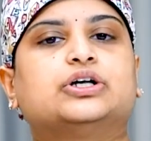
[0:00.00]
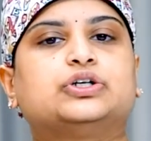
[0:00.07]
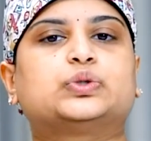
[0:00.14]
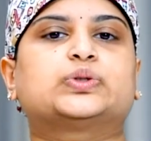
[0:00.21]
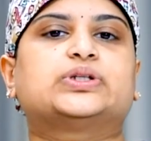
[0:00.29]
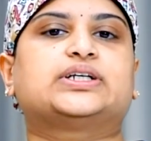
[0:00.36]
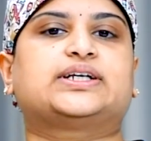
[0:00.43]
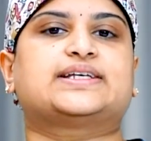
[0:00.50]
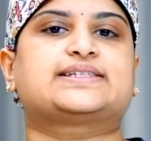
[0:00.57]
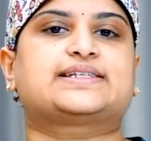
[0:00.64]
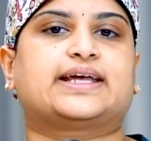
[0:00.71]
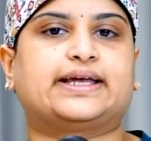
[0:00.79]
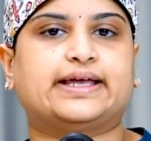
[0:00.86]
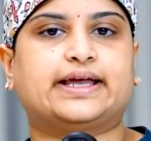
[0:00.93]
do the
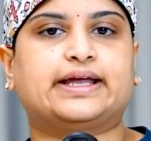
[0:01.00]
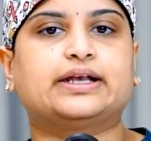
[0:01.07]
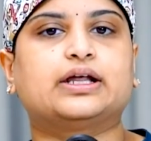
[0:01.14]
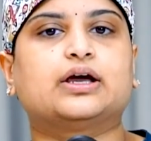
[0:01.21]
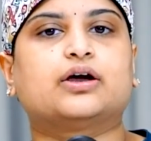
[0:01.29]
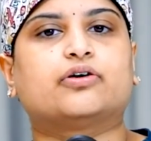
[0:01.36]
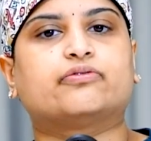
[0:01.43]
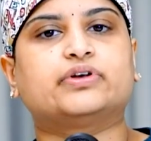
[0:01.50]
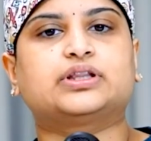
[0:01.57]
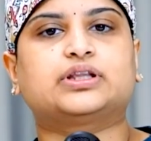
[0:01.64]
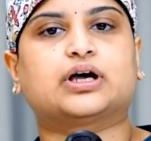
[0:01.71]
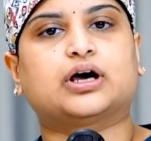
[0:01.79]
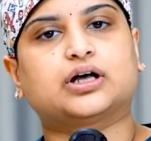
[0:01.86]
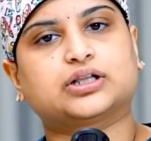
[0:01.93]
test again
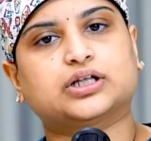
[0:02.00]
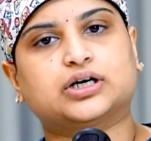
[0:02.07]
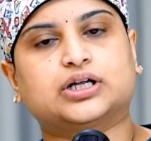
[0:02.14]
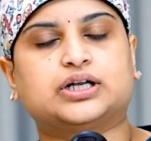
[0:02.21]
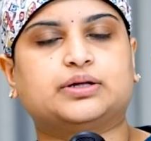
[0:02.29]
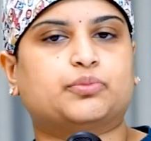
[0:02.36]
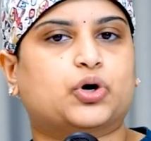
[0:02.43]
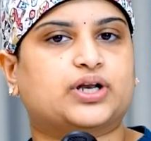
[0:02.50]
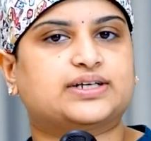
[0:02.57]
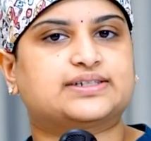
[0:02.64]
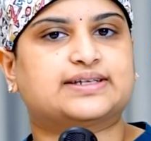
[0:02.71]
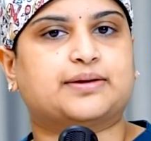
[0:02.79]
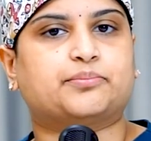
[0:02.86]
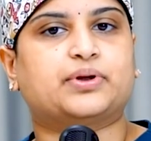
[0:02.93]
with the early morning
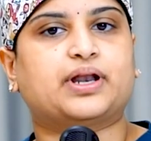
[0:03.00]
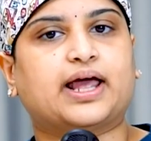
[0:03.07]
sample,